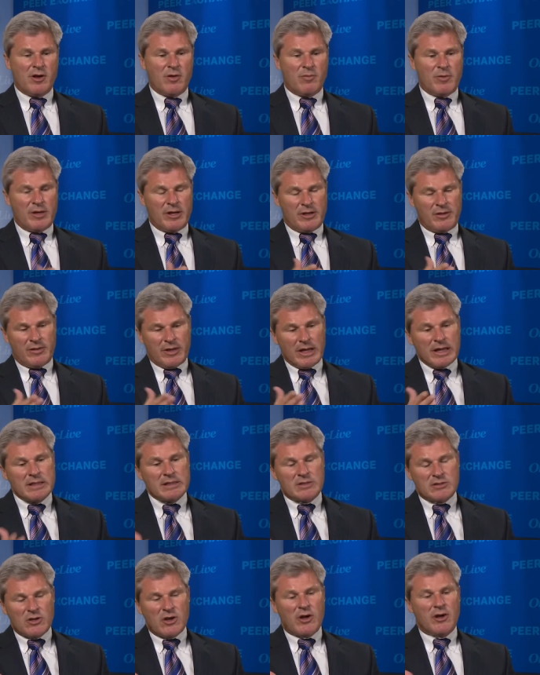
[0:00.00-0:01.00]
We
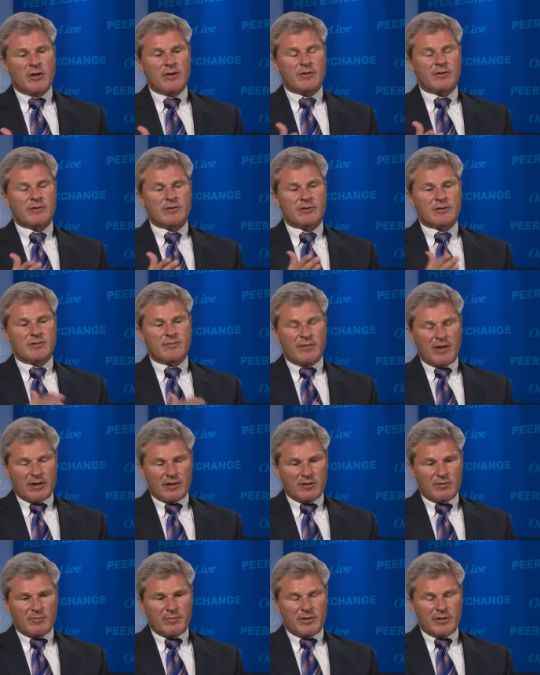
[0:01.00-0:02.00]
then saw the
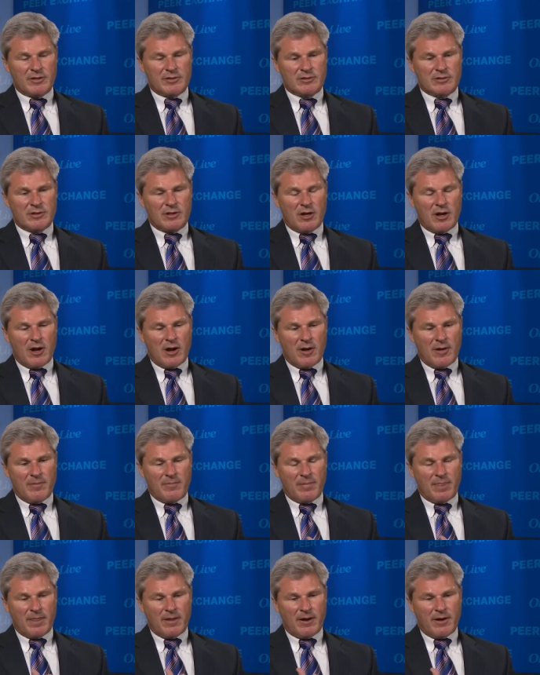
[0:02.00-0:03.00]
development
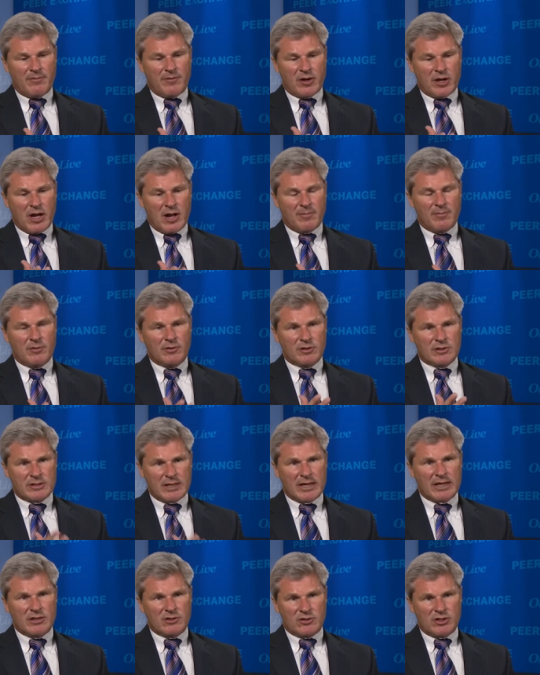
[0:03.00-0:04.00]
um, of a couple
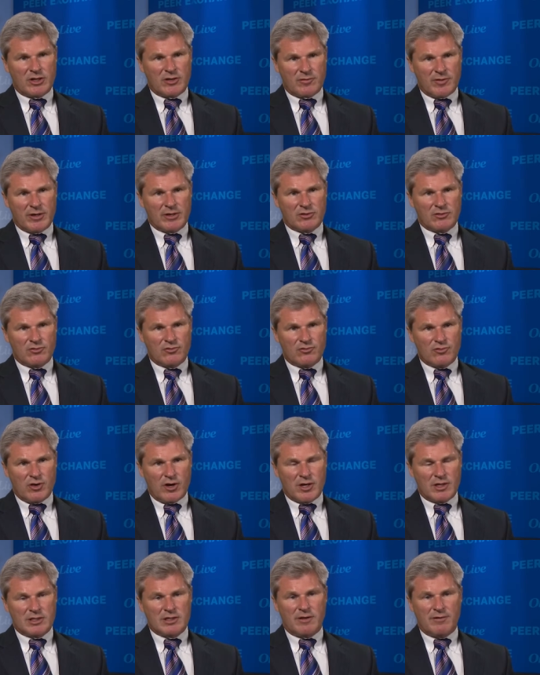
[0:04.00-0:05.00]
second generation drugs.